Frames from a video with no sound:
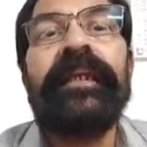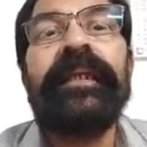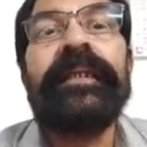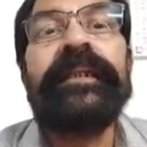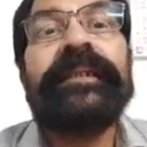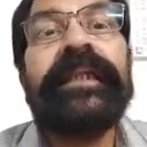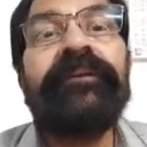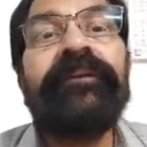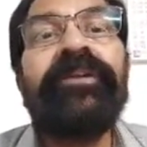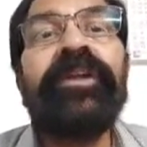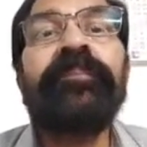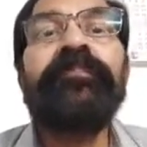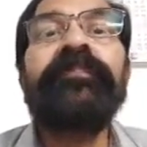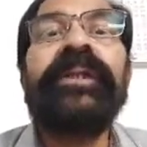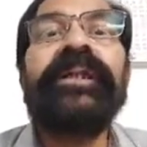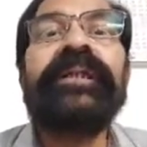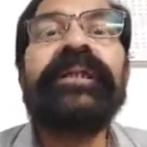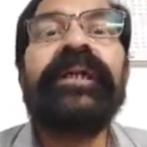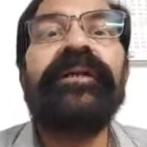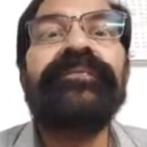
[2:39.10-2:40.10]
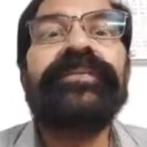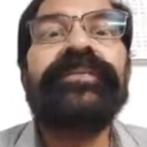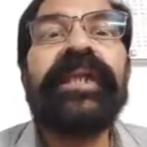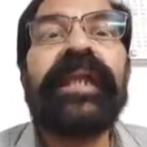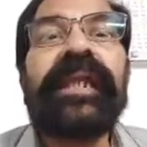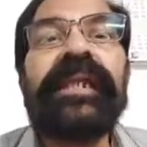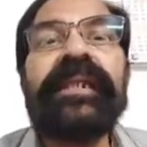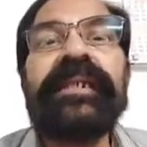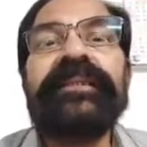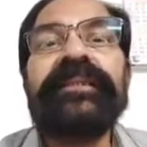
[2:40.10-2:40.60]
Development of
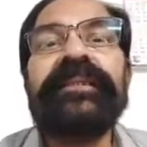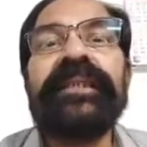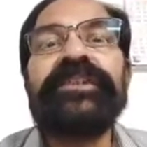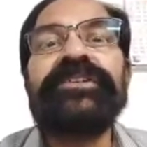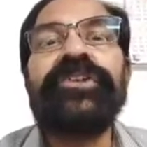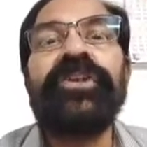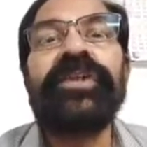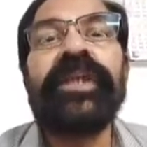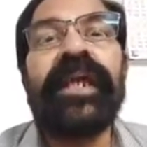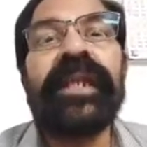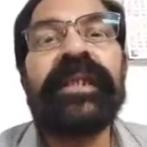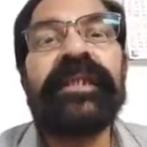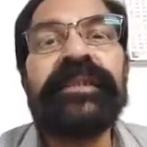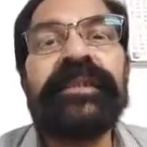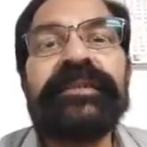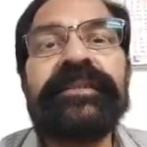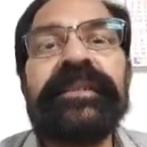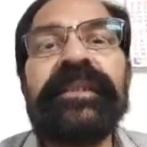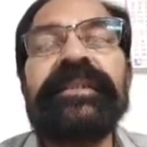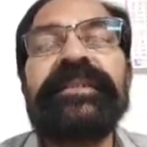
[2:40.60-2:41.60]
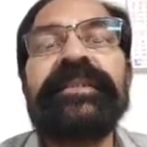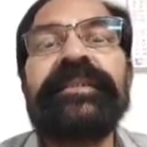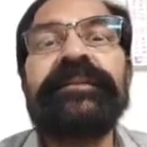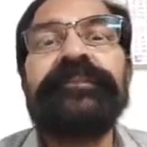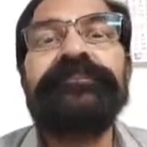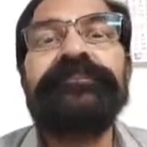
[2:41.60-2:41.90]
secondary sexual characteristics.